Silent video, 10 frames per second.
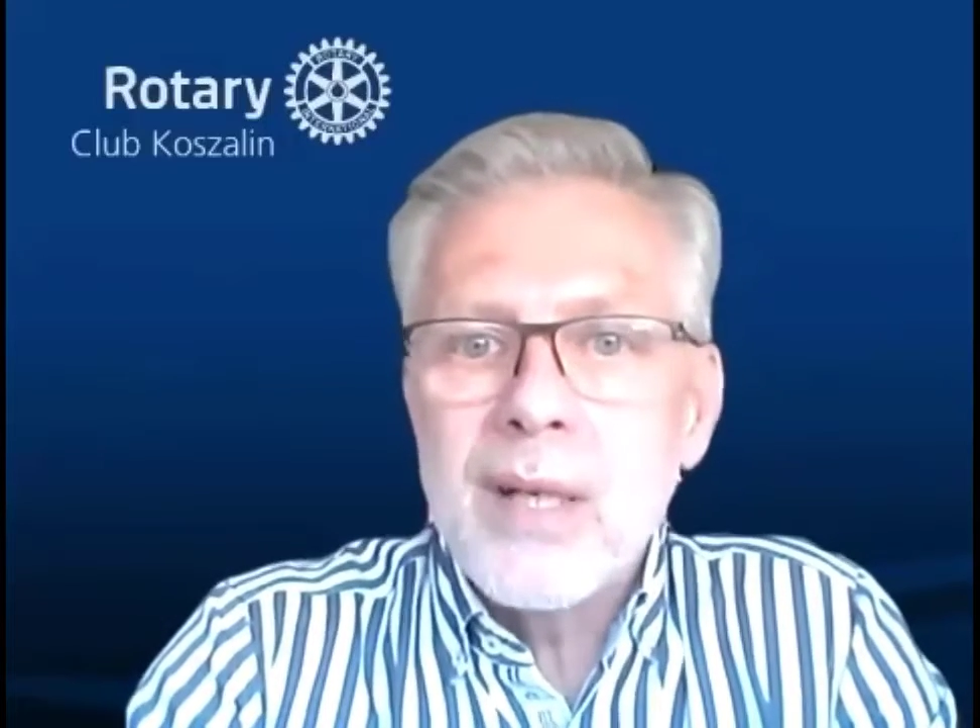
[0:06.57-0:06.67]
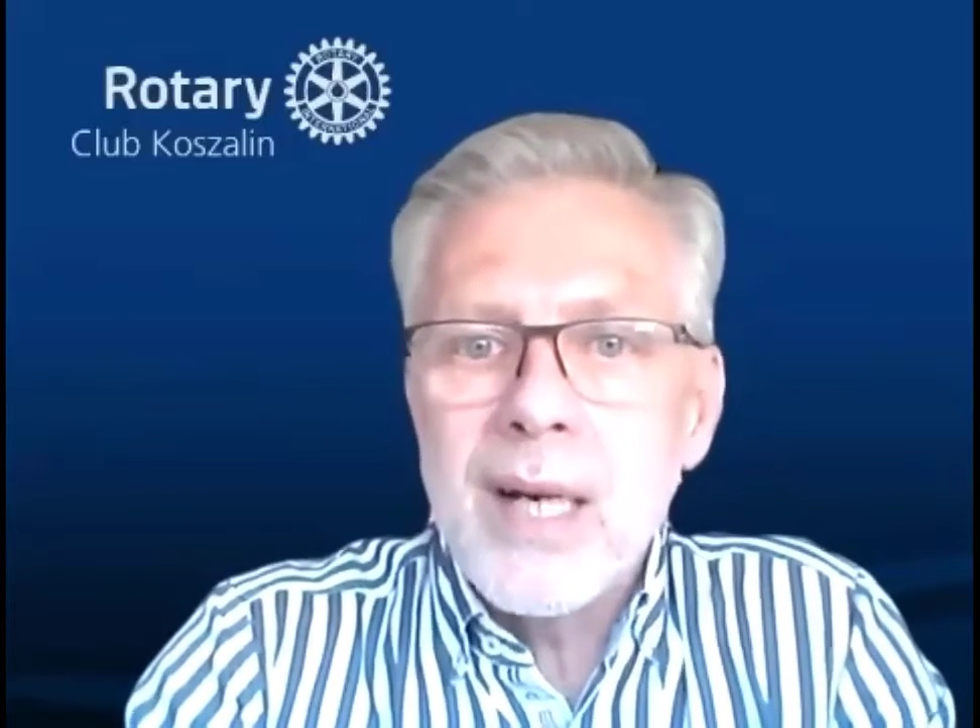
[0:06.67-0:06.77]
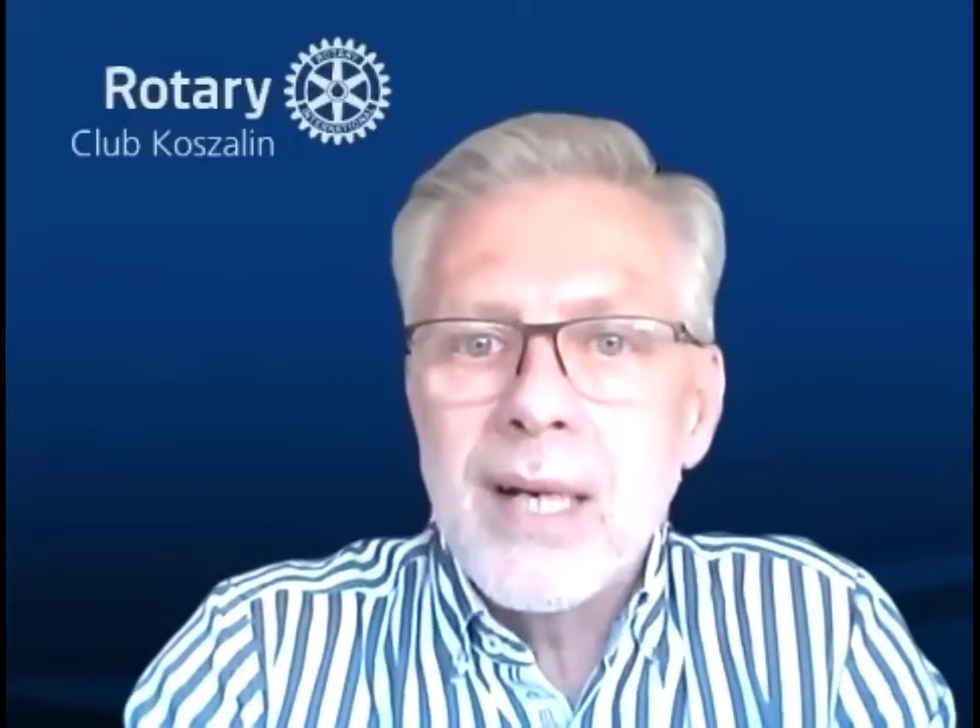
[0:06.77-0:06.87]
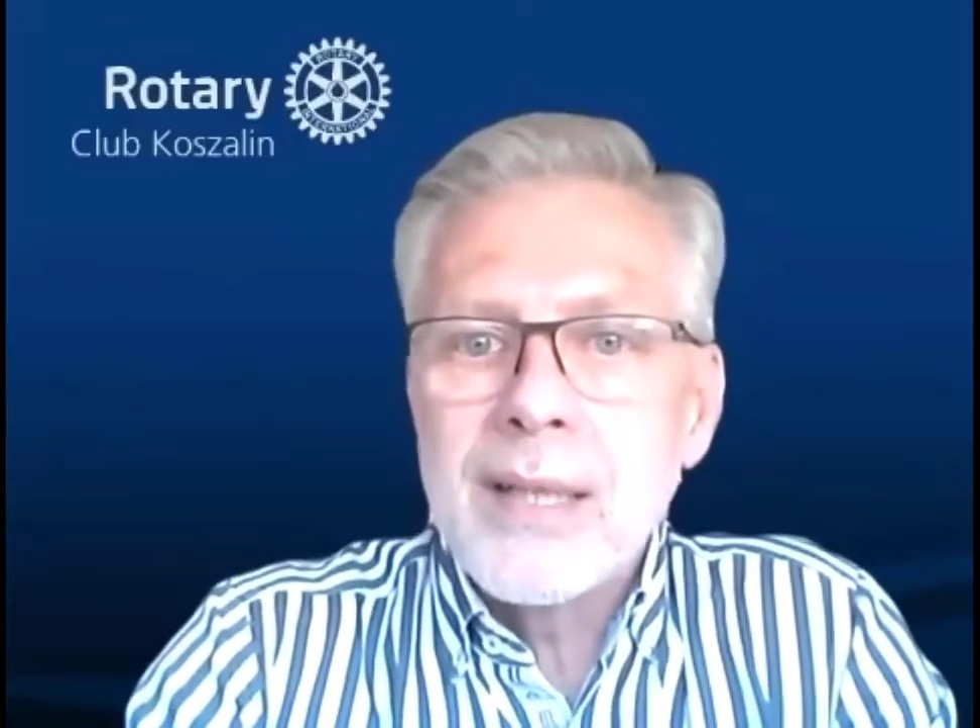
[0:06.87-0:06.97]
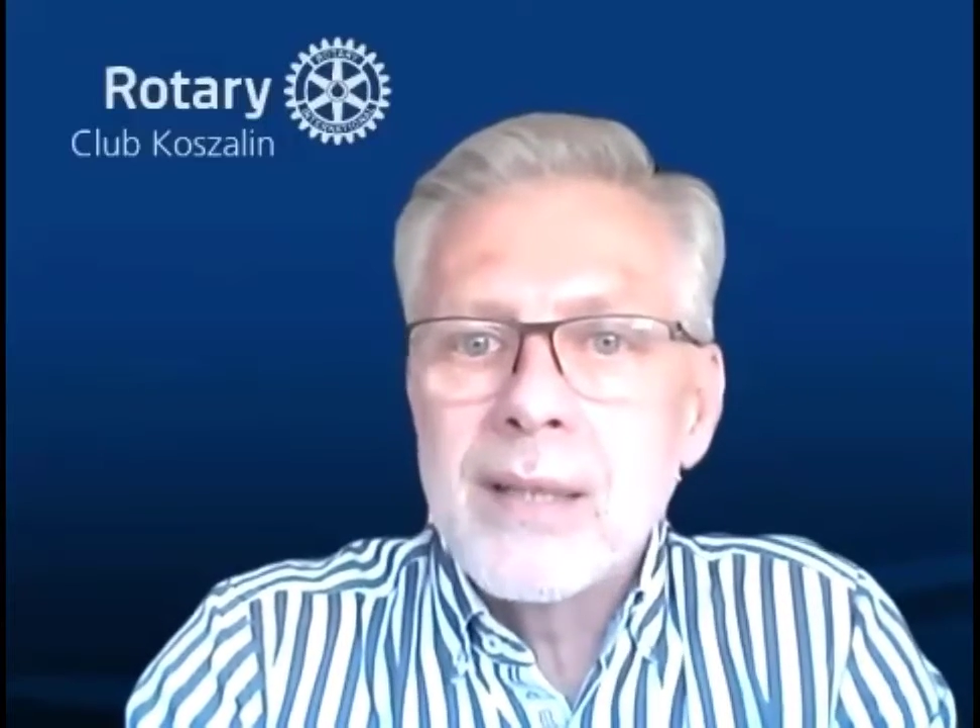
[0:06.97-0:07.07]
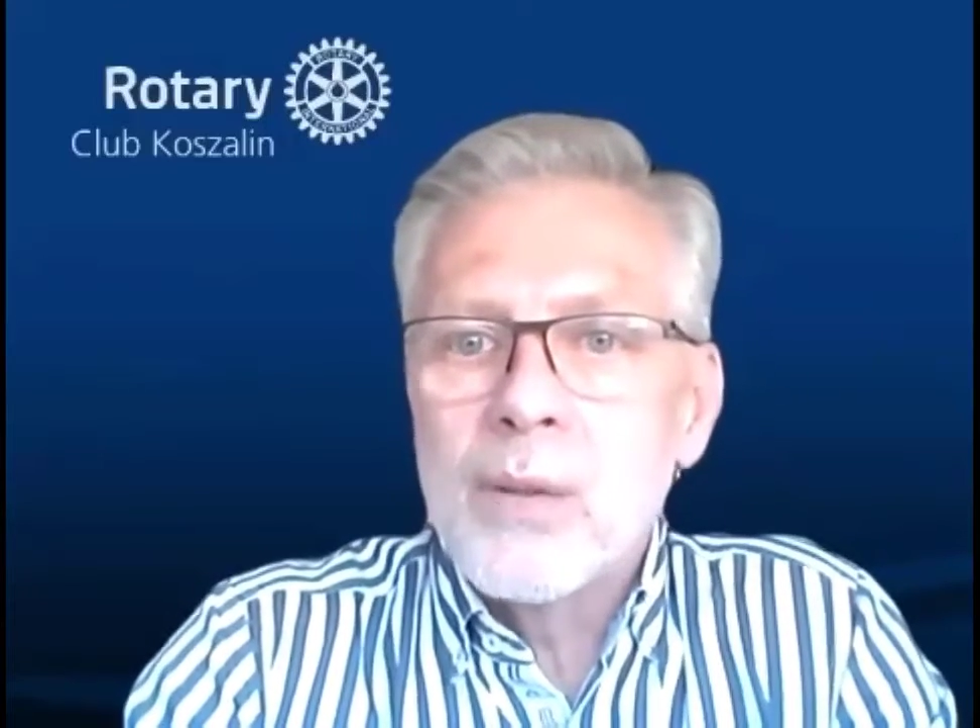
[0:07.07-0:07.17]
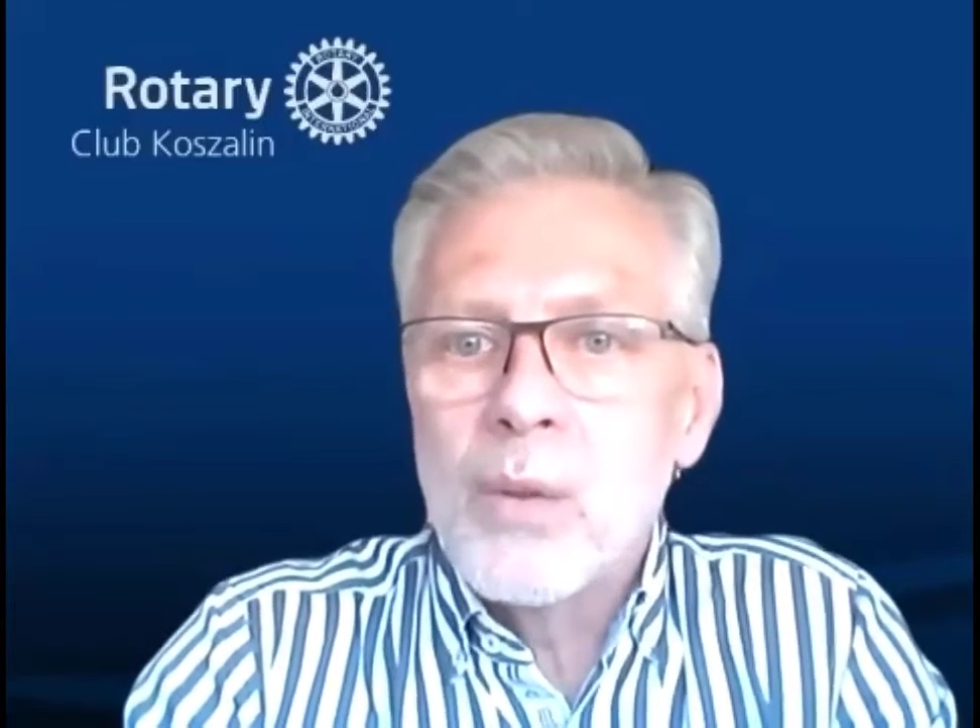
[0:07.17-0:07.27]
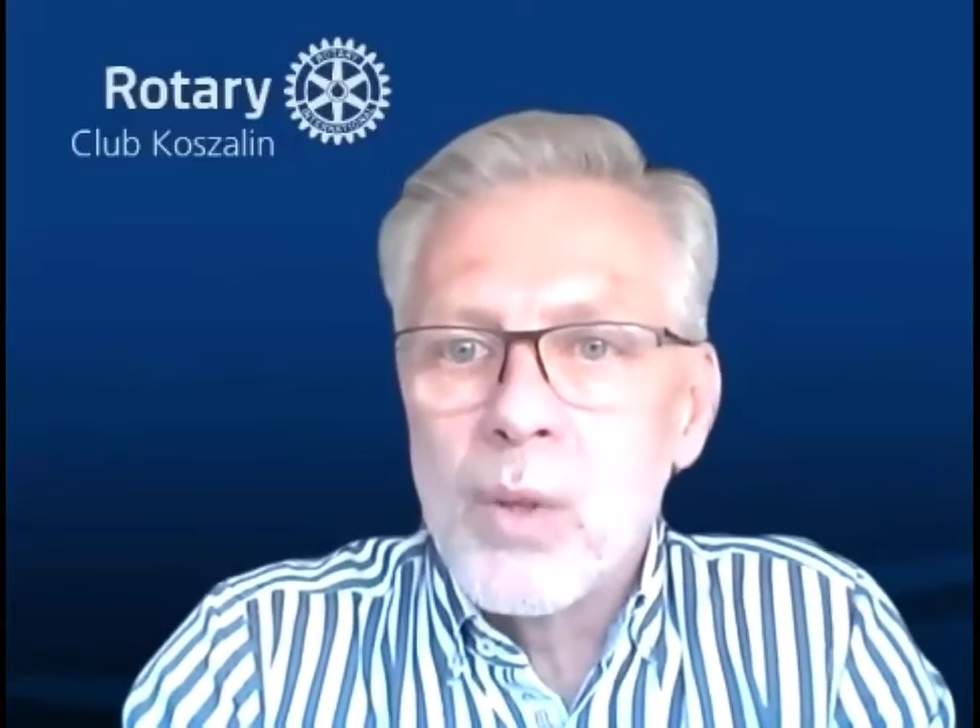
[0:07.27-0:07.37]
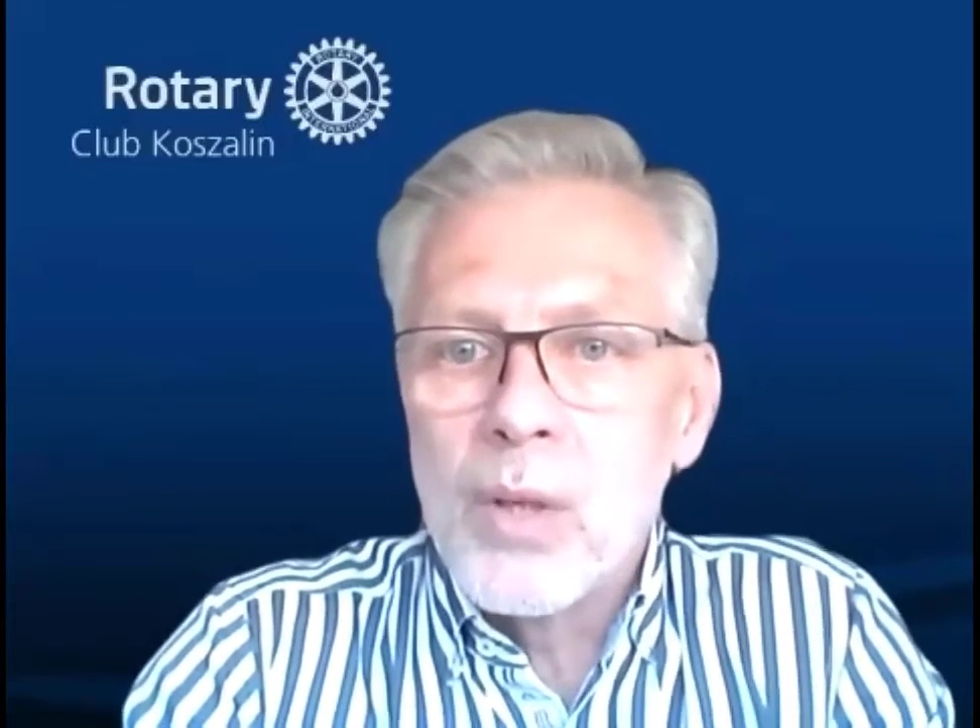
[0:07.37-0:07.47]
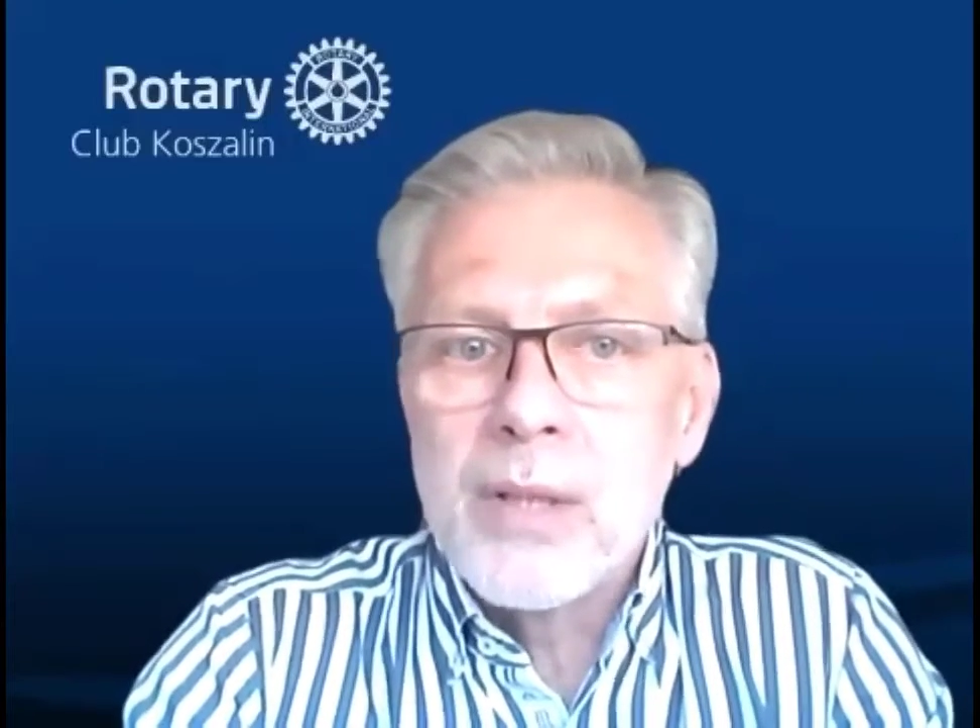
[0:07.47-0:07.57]
hard
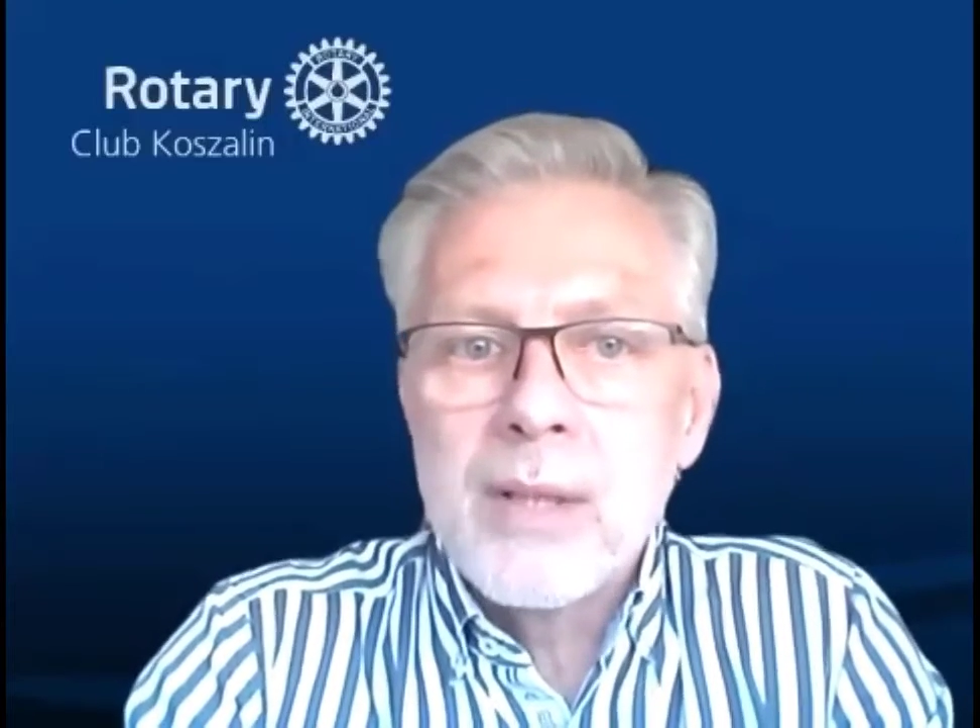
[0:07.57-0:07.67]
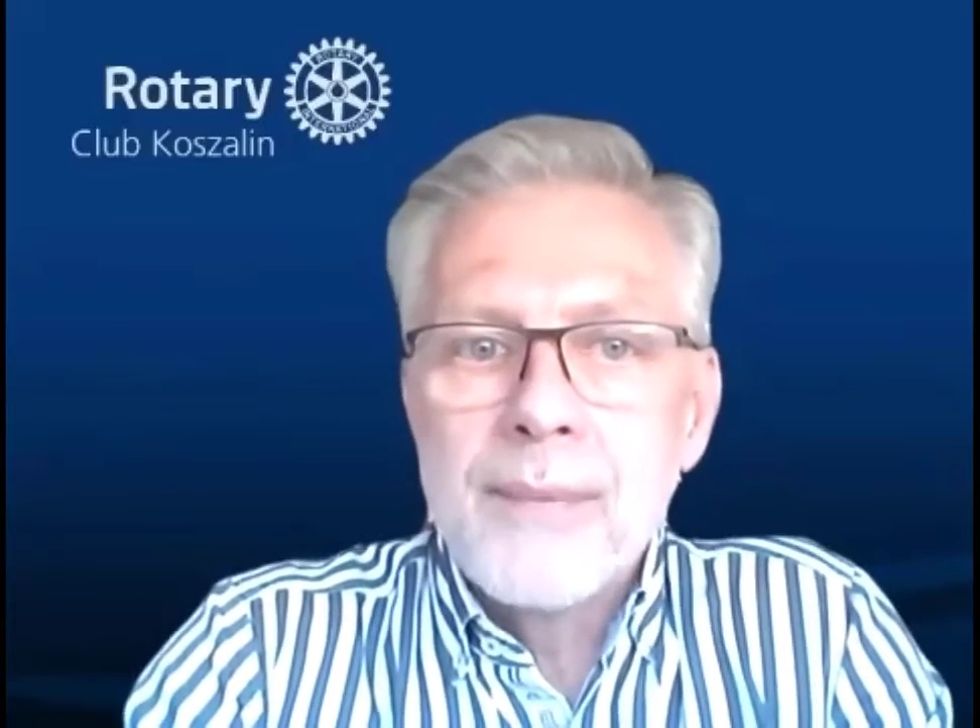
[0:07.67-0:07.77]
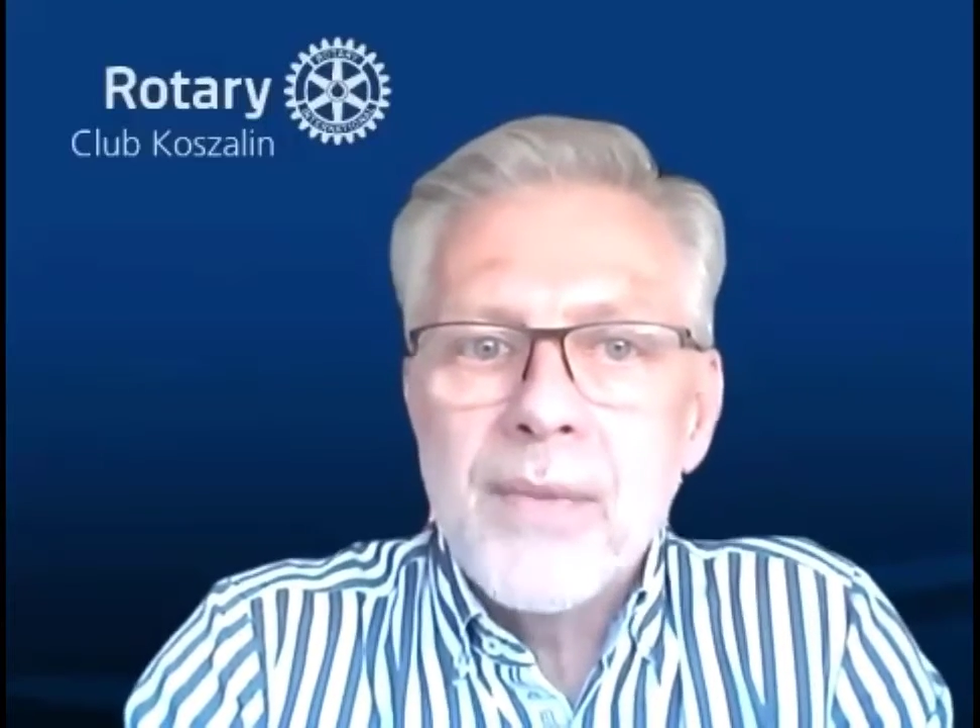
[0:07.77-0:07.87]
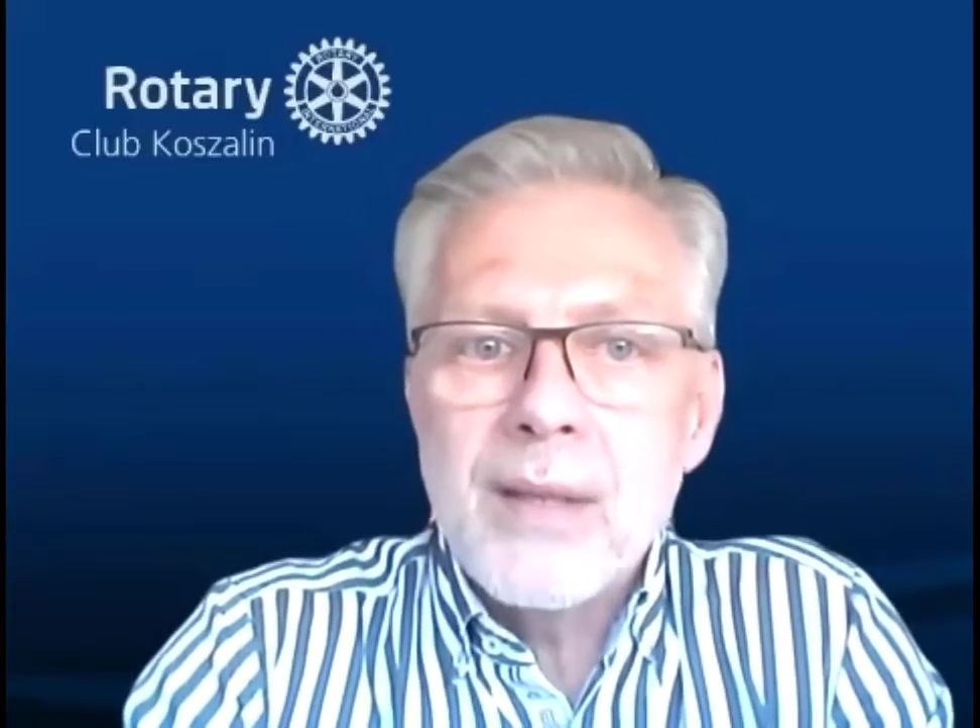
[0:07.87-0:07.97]
war,